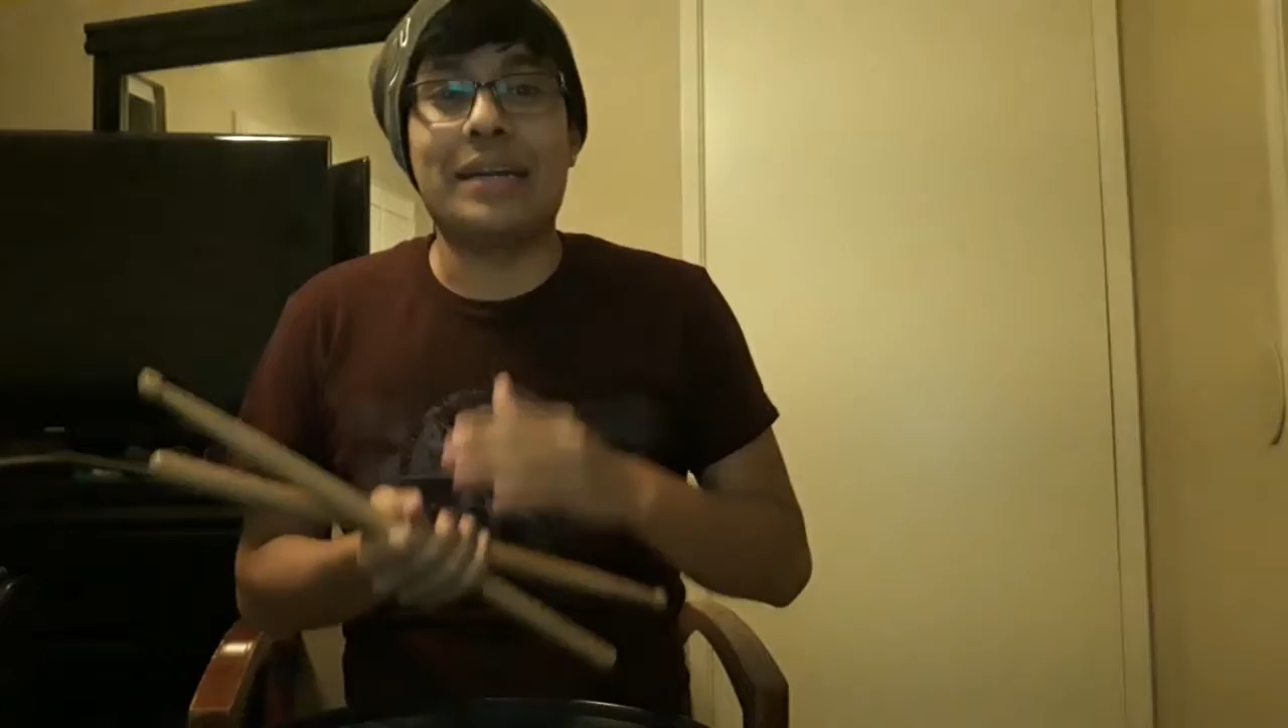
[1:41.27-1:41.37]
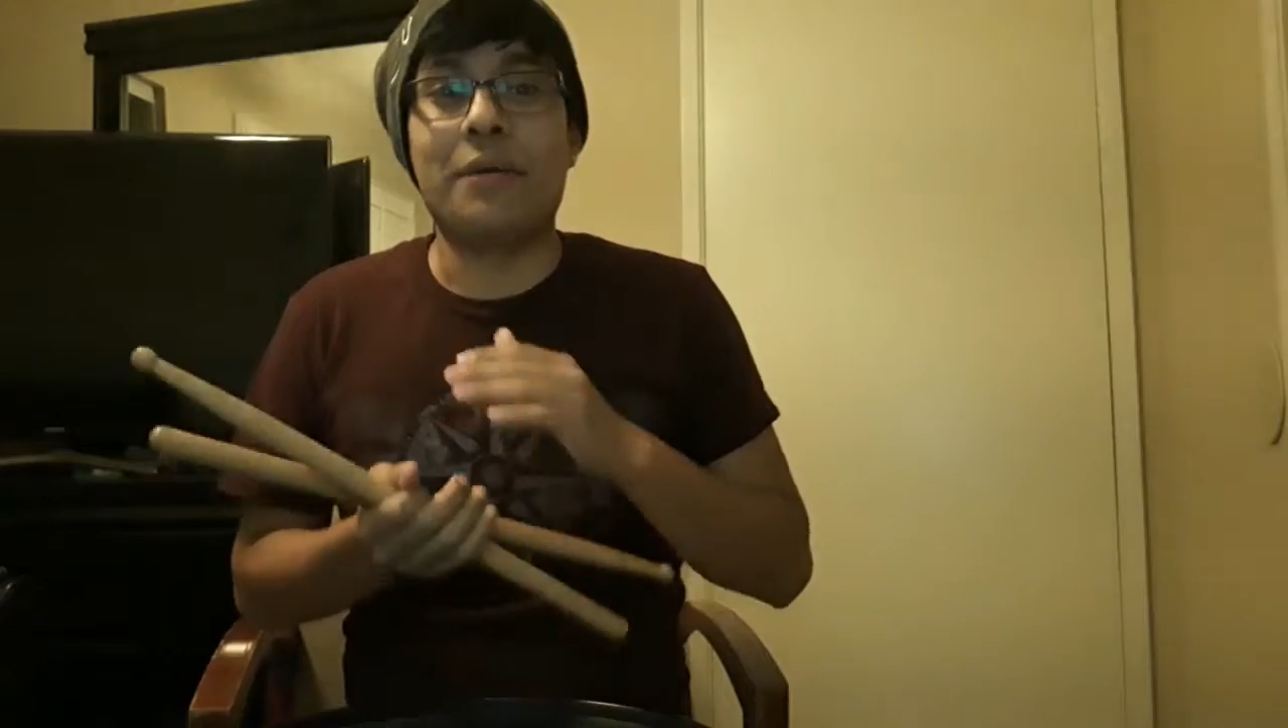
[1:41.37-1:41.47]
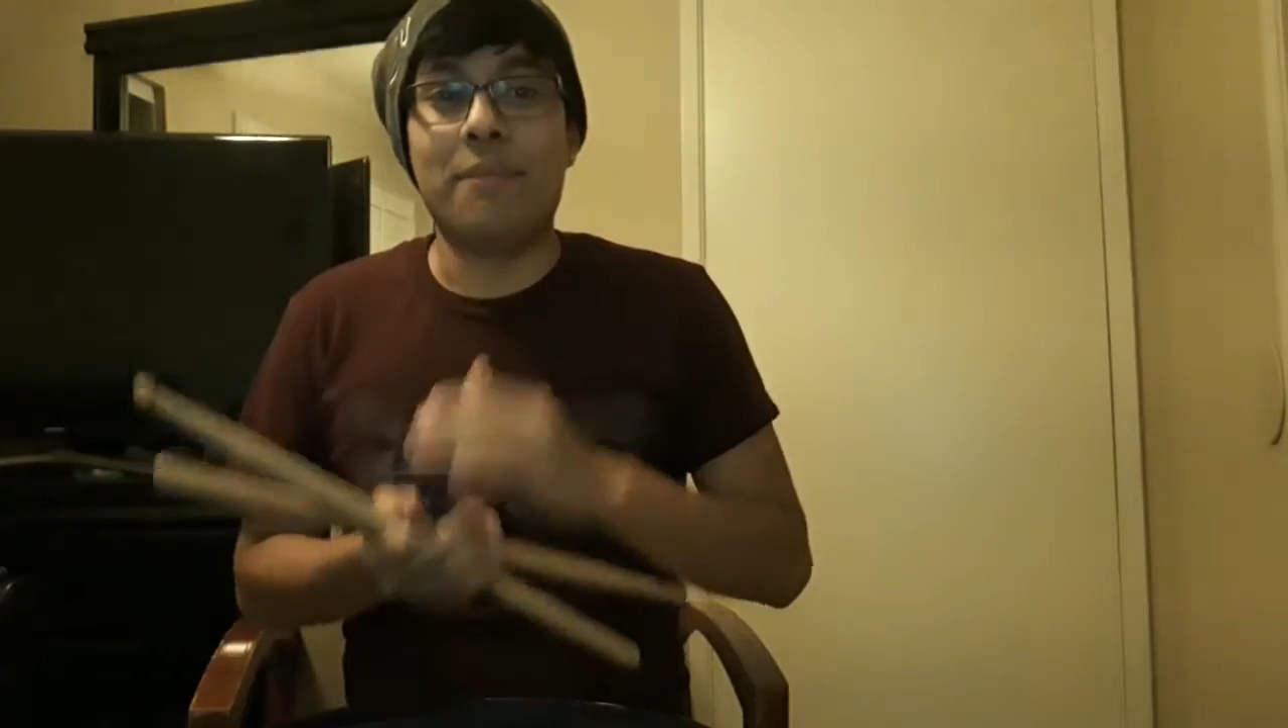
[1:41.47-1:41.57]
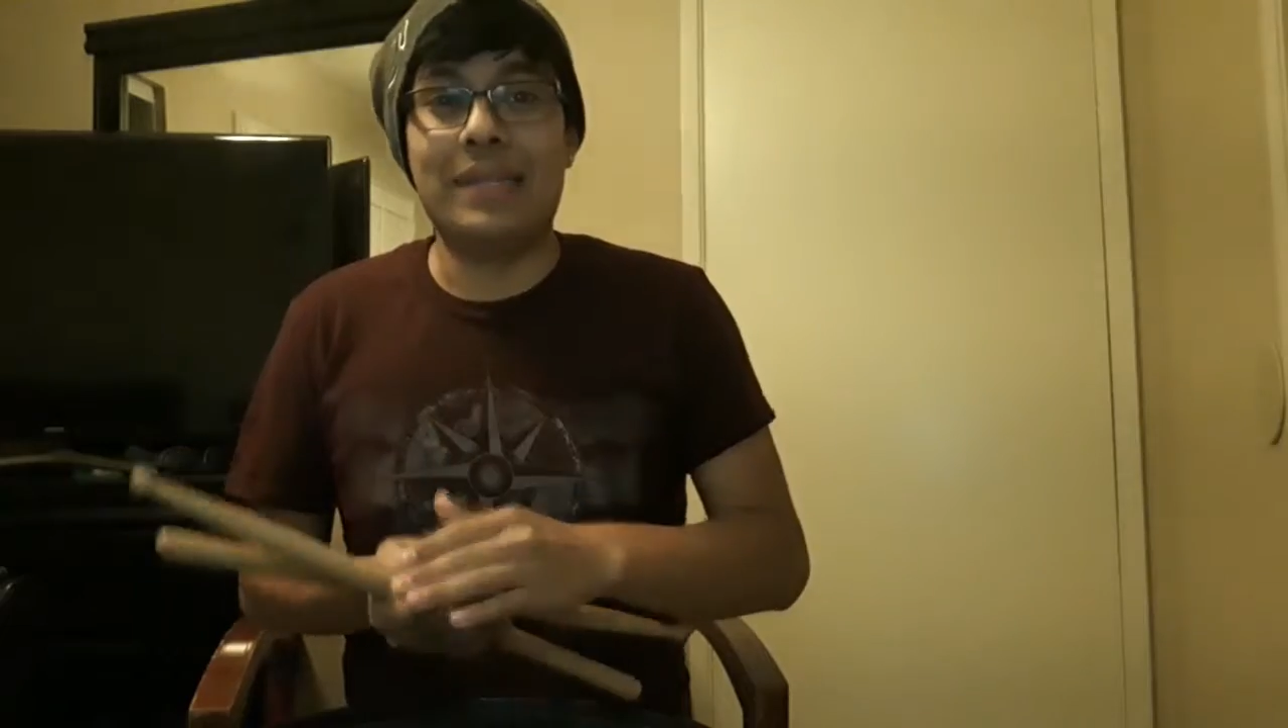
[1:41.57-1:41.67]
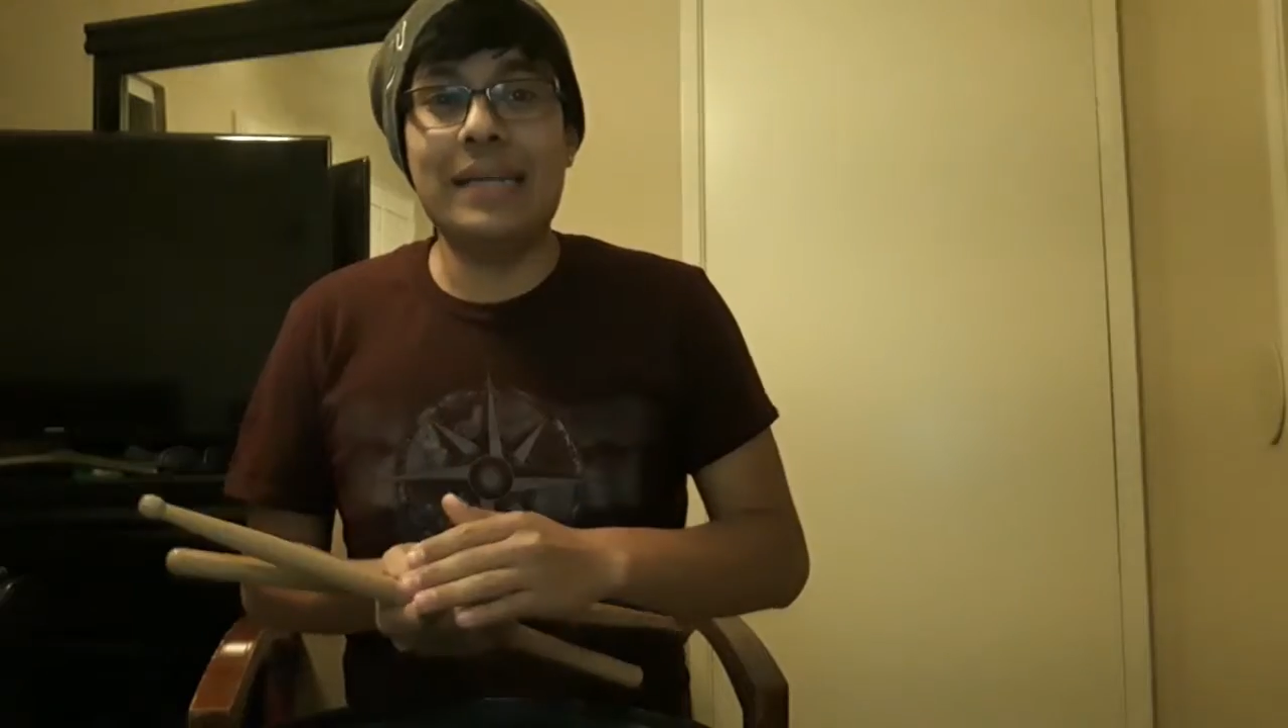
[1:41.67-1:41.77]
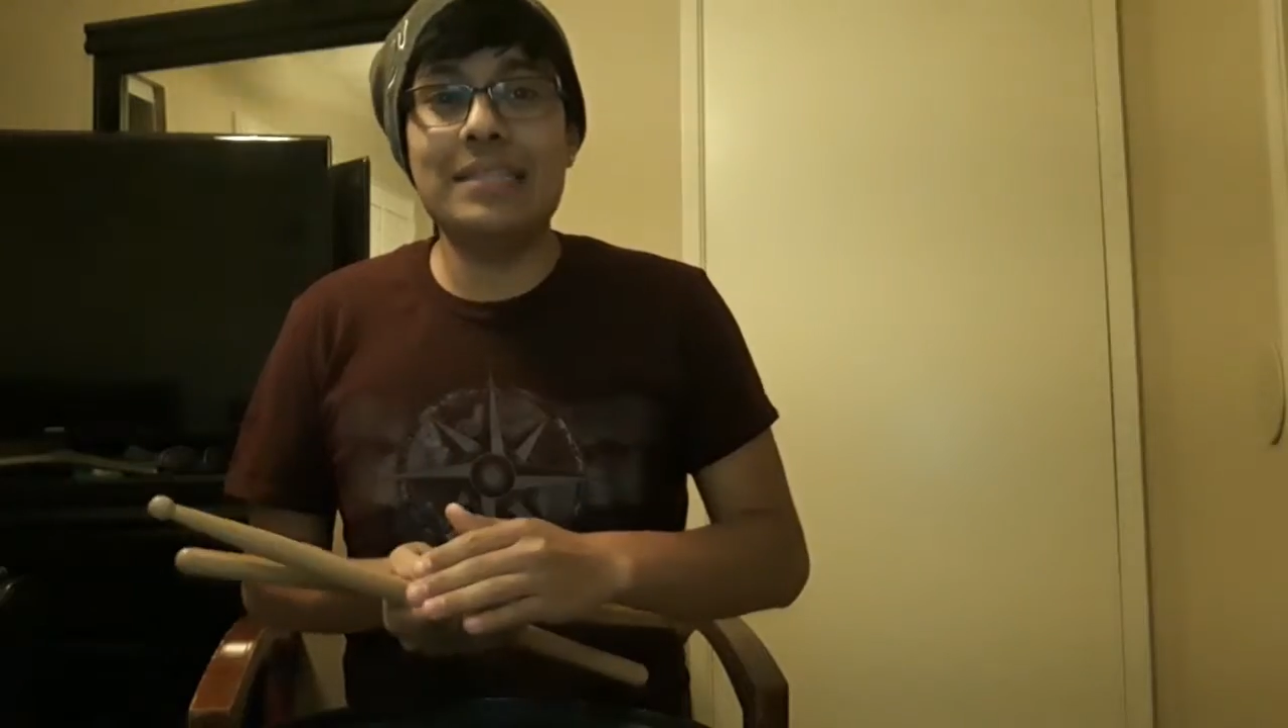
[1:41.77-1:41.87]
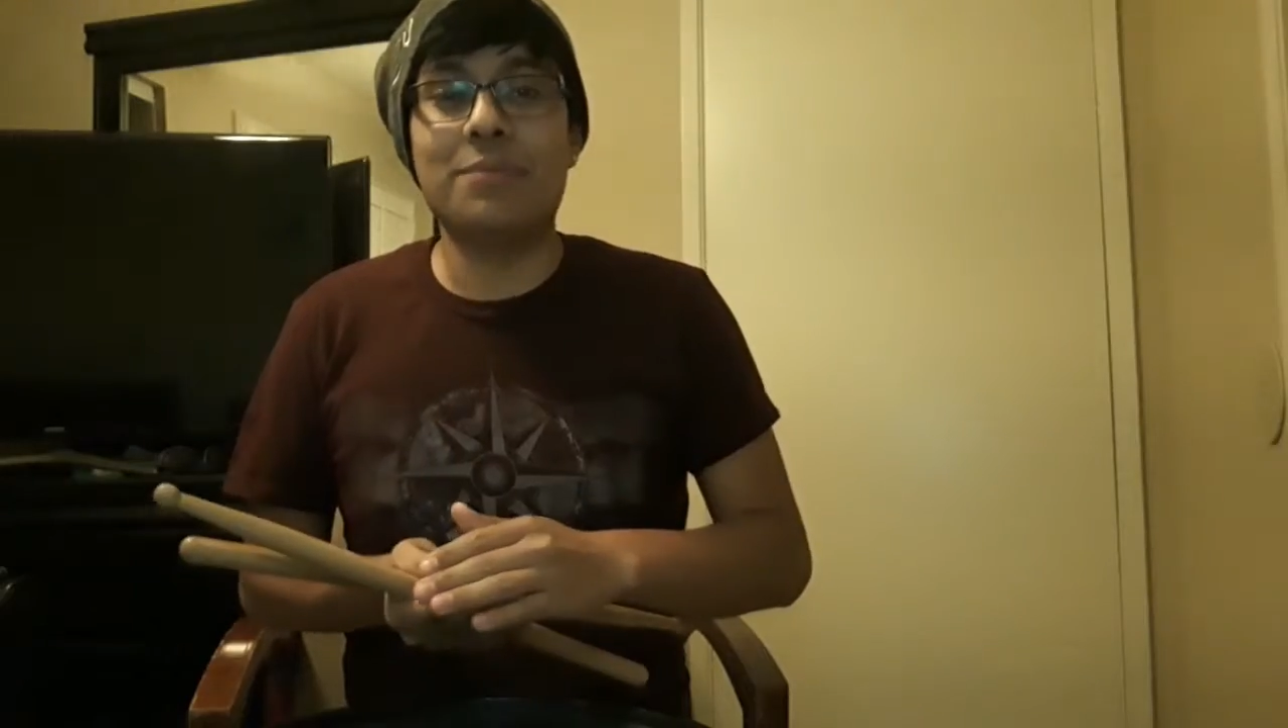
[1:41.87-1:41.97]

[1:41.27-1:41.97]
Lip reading: are dense,